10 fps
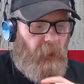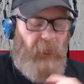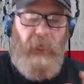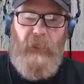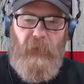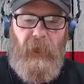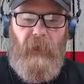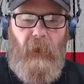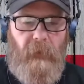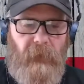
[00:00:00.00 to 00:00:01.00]
and drank
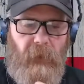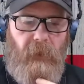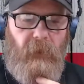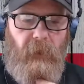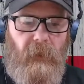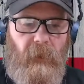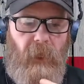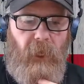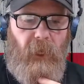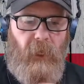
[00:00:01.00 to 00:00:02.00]
coffee,
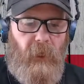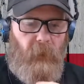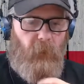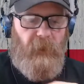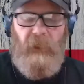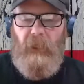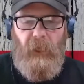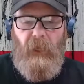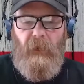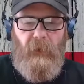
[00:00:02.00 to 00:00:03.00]
and we're sitting
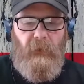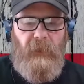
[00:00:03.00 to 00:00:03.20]
there